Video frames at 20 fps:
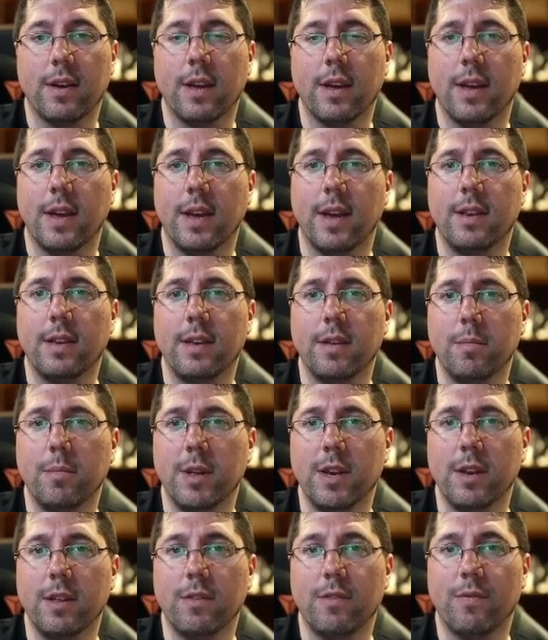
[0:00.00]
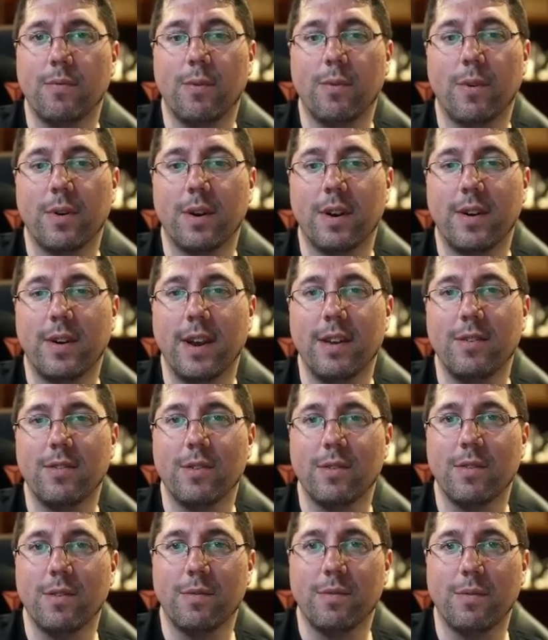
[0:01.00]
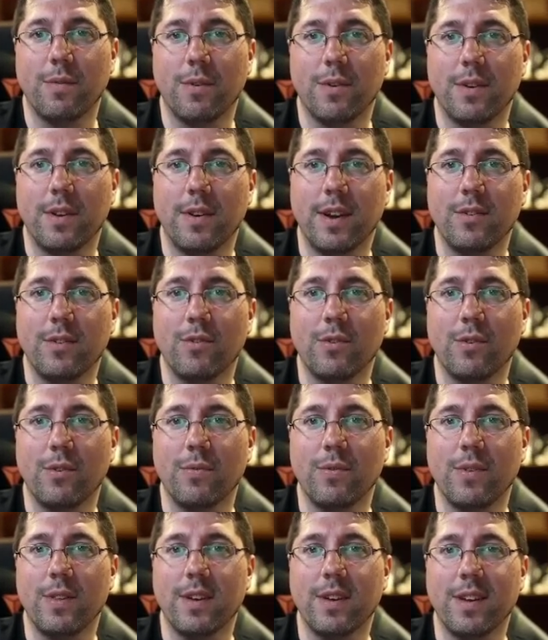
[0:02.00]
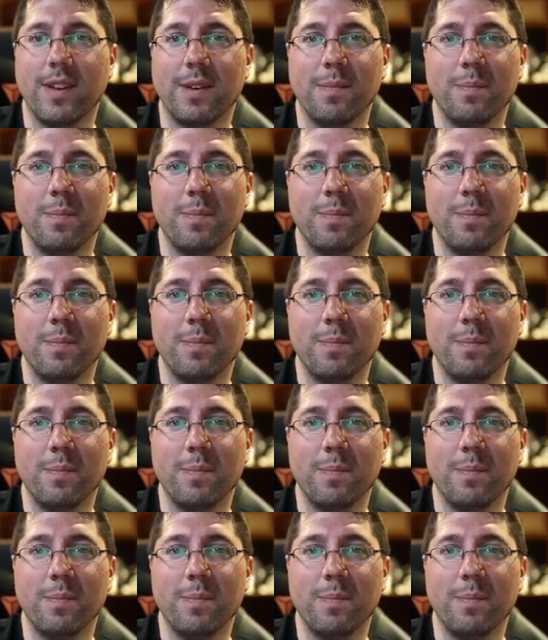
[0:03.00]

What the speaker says: 18 minutes for the rest of the